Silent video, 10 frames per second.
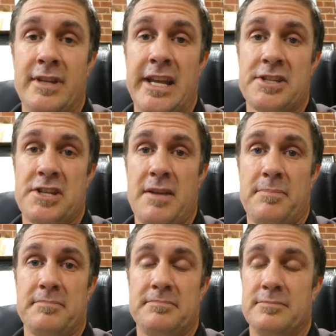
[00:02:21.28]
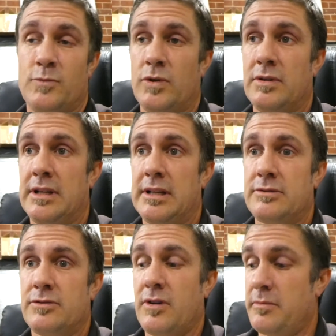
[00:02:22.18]
next step I'll
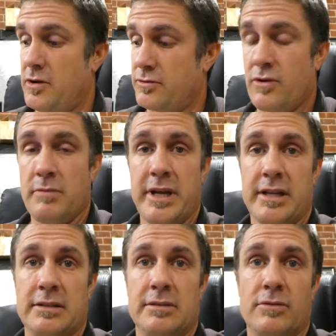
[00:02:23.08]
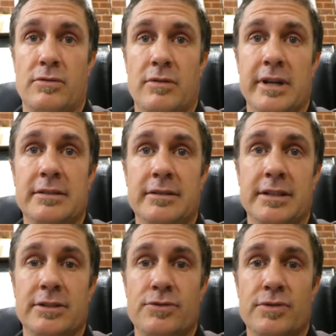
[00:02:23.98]
try and make a little cradle
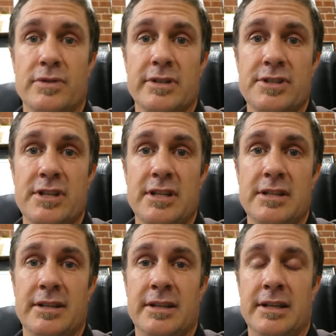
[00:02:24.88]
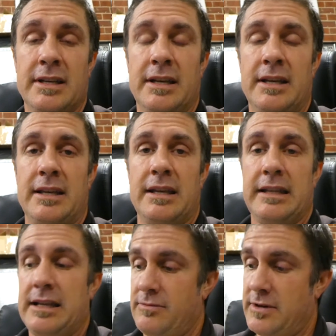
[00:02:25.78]
that the drill can sit in,
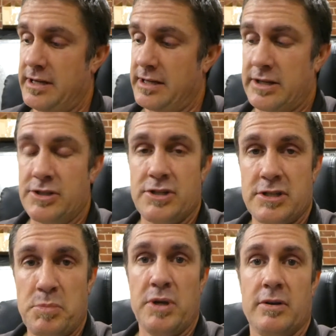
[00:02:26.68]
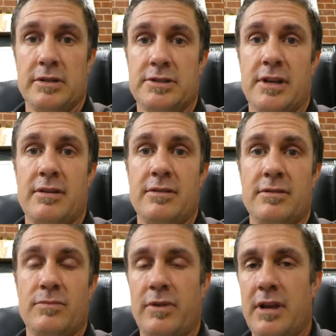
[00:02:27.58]
and that way it can just spin on its
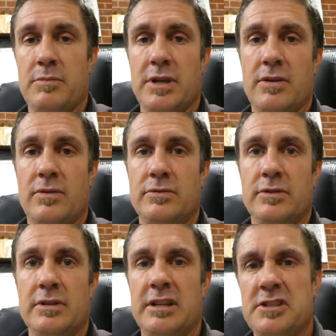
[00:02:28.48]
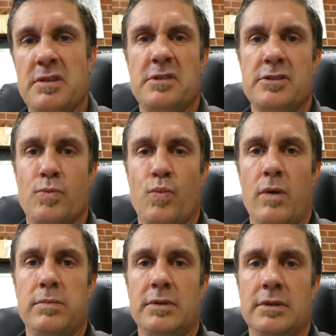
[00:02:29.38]
own without me holding it, and so it doesn't
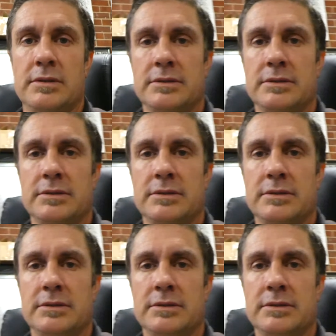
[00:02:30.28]
wobble